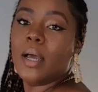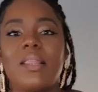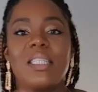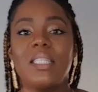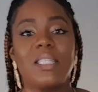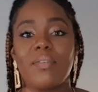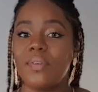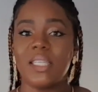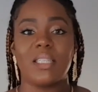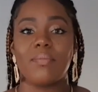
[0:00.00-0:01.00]
This is
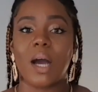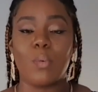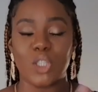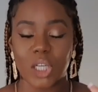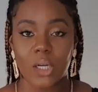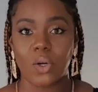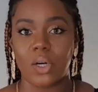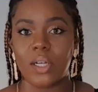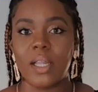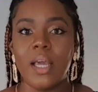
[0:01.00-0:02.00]
definitely something I would chuck
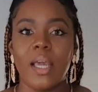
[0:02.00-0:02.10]
on